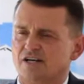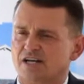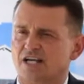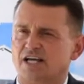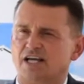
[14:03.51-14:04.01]

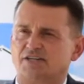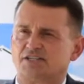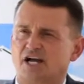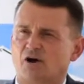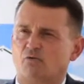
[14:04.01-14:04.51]
and
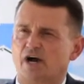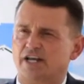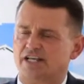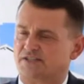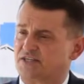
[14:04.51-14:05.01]

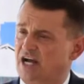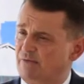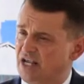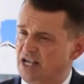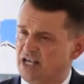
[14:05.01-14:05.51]
what is
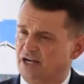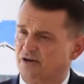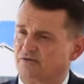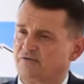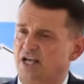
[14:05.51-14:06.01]
coming
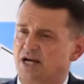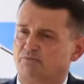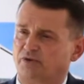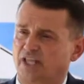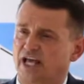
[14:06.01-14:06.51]
here and
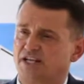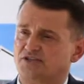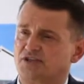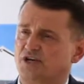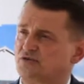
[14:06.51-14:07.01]

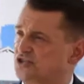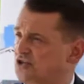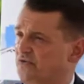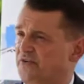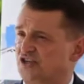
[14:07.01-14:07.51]
blend those
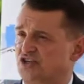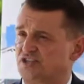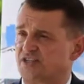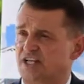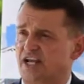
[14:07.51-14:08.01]
two
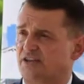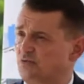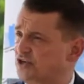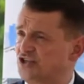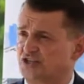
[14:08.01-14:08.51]
visions together,
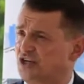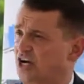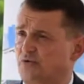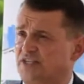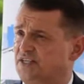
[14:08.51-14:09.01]
which isn't
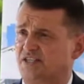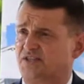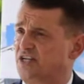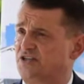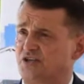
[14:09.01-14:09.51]
always
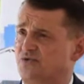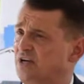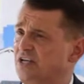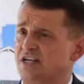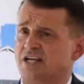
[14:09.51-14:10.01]
easy to do,
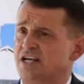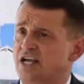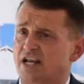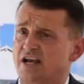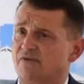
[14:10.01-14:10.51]

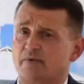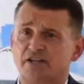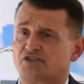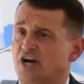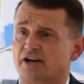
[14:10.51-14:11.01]
and
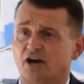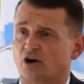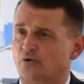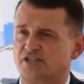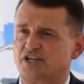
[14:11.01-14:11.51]
everybody's not
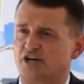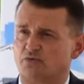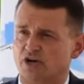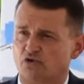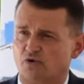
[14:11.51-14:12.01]
always going
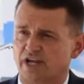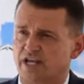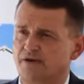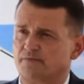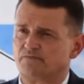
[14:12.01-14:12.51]
to
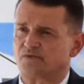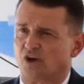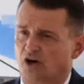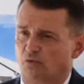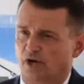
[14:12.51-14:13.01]
agree
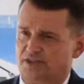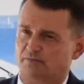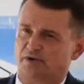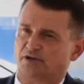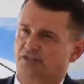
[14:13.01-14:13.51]
on what the
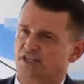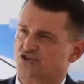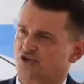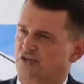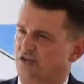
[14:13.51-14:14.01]
building
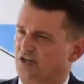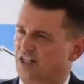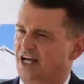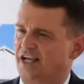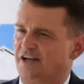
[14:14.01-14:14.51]
should look
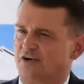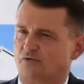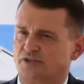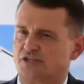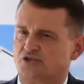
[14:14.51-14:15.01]
like, or
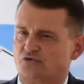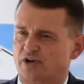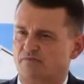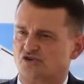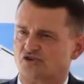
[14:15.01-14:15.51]
what the
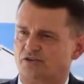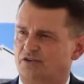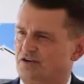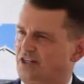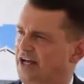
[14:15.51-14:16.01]
trim should
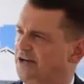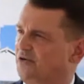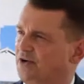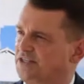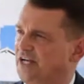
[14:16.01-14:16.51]
look like,
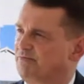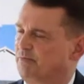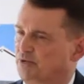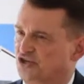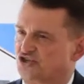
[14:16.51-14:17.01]
or what type
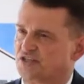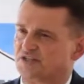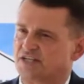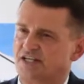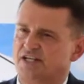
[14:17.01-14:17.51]
of
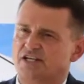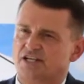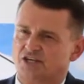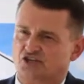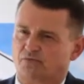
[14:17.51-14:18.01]
bushes
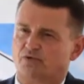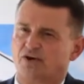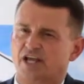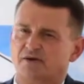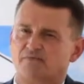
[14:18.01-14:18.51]
you should
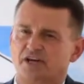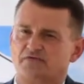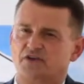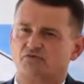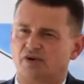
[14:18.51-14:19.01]
put in. But
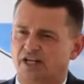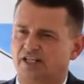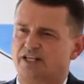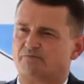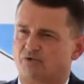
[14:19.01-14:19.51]
if you
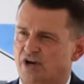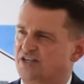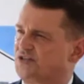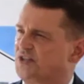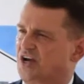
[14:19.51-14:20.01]
really
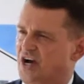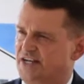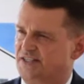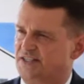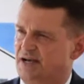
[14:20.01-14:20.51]
embrace the
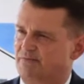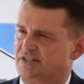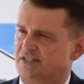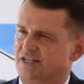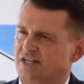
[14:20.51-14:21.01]

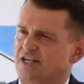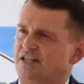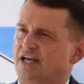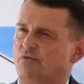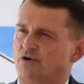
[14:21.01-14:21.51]
concept
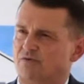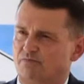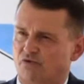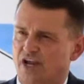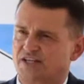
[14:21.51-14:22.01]
that we're
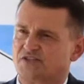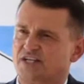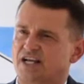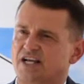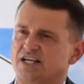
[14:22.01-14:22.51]

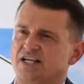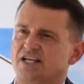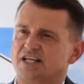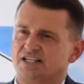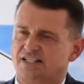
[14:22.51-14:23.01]
embracing
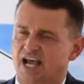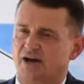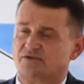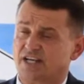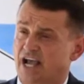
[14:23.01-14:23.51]

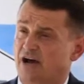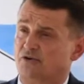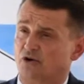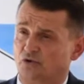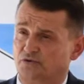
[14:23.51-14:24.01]

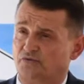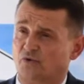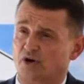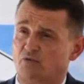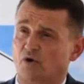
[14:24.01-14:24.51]
downtown Old
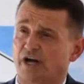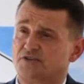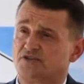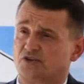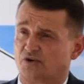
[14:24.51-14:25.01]

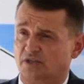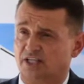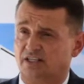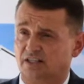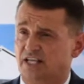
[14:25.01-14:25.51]
41,
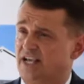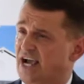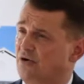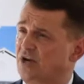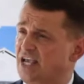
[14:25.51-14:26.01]
certainly Lee
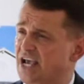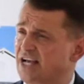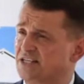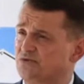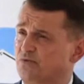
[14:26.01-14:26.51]
County
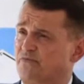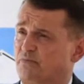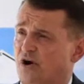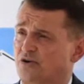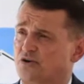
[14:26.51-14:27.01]
has. We've
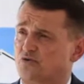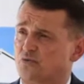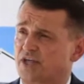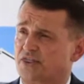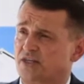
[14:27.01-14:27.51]
partnered
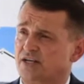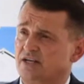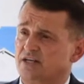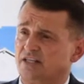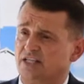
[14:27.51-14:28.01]
with
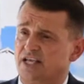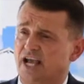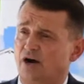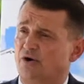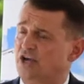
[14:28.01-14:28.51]
Lee
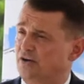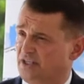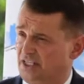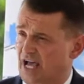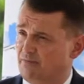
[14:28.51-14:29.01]
County on
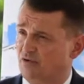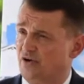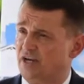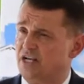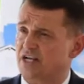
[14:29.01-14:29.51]
the
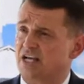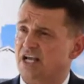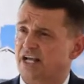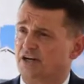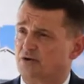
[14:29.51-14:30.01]
library
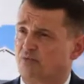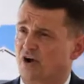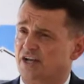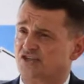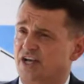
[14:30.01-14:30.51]
and other
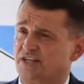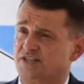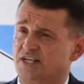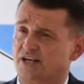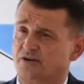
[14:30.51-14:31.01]

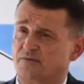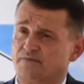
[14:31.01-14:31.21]
projects here.